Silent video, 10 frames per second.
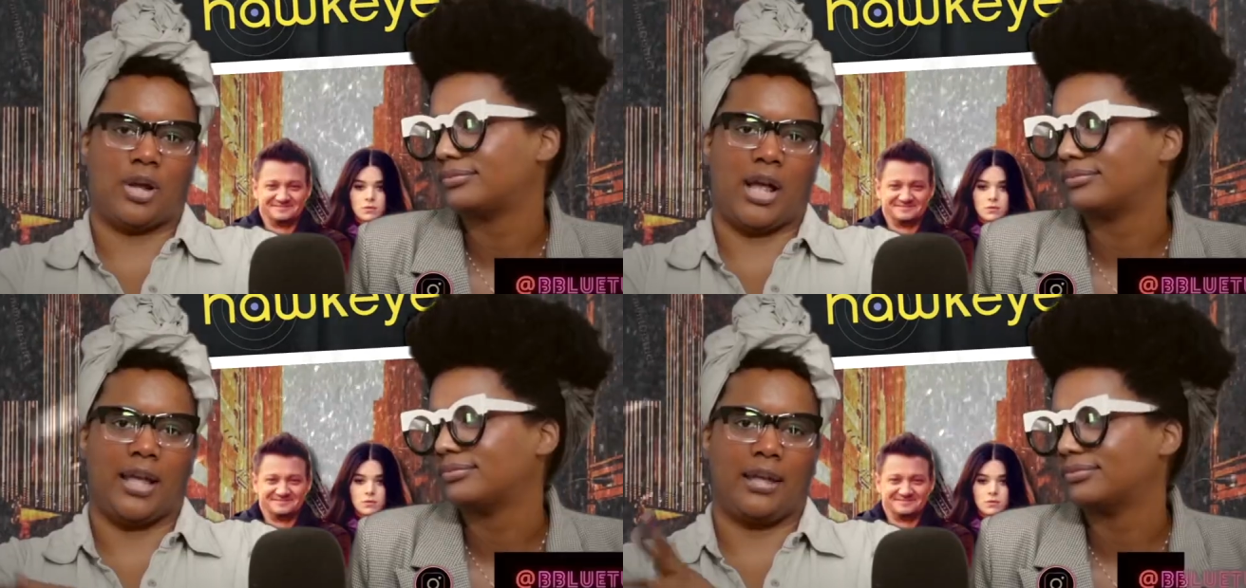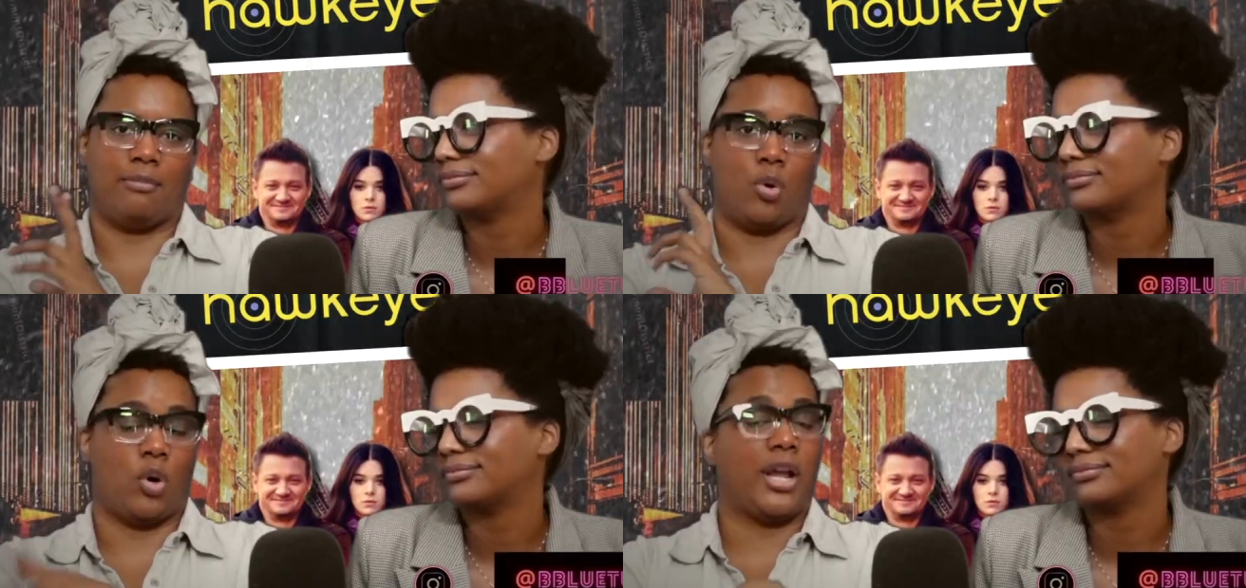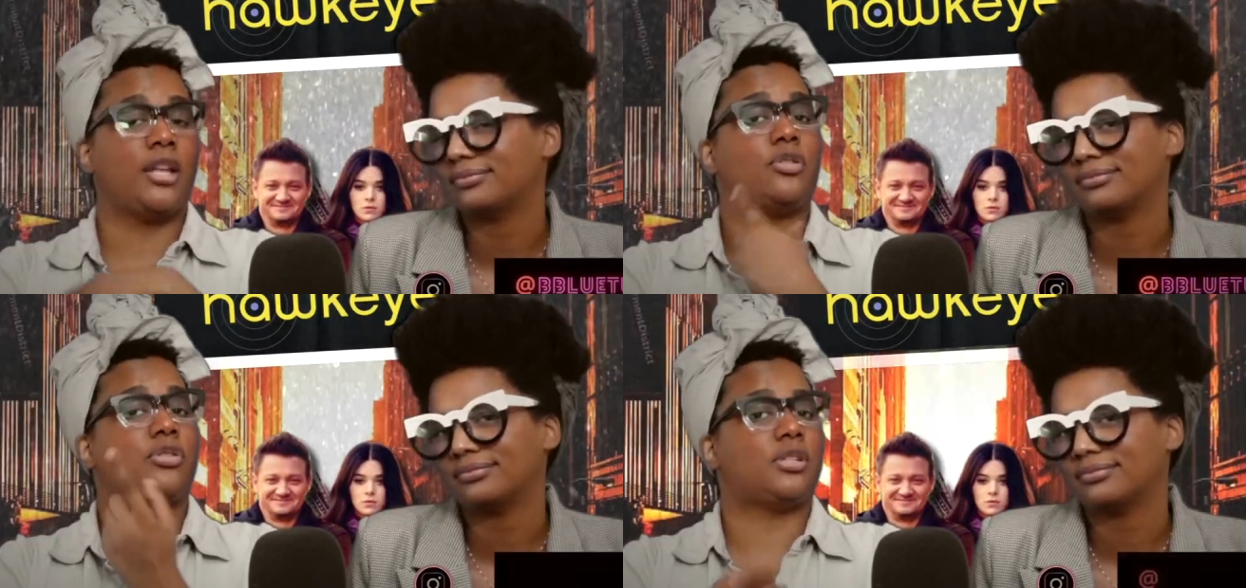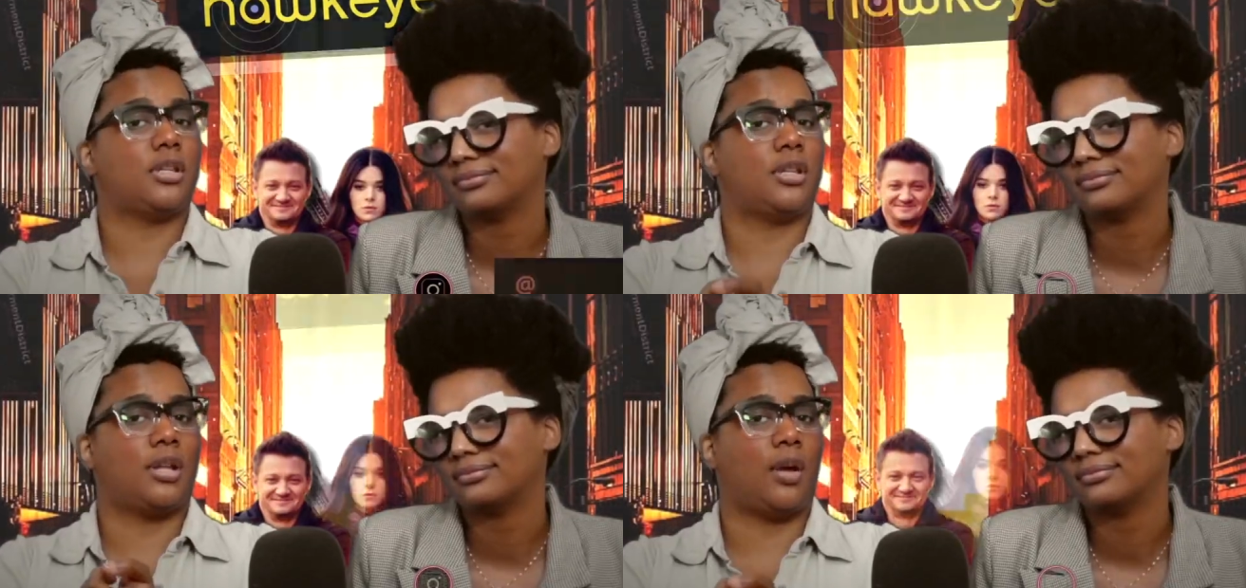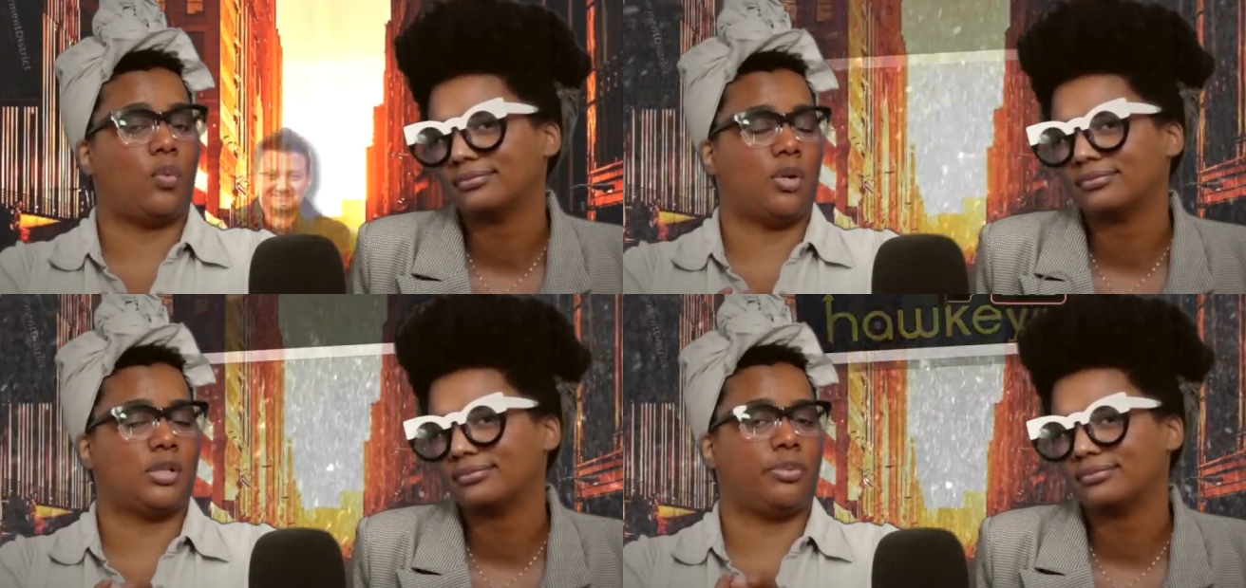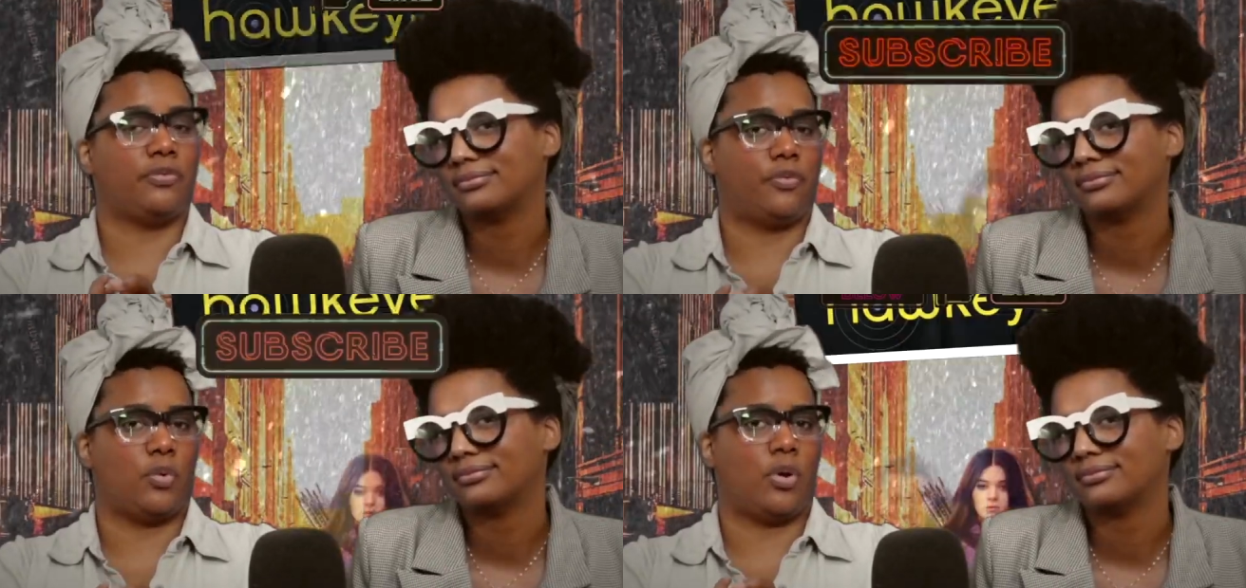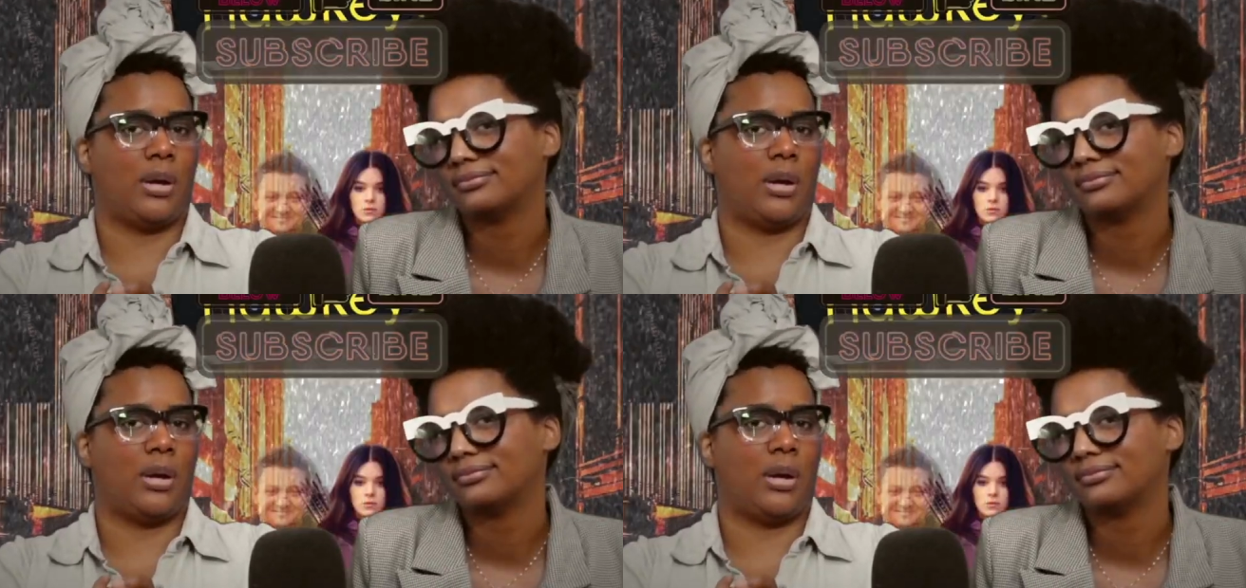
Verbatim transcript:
Speaker 1: I am more interested than I was before.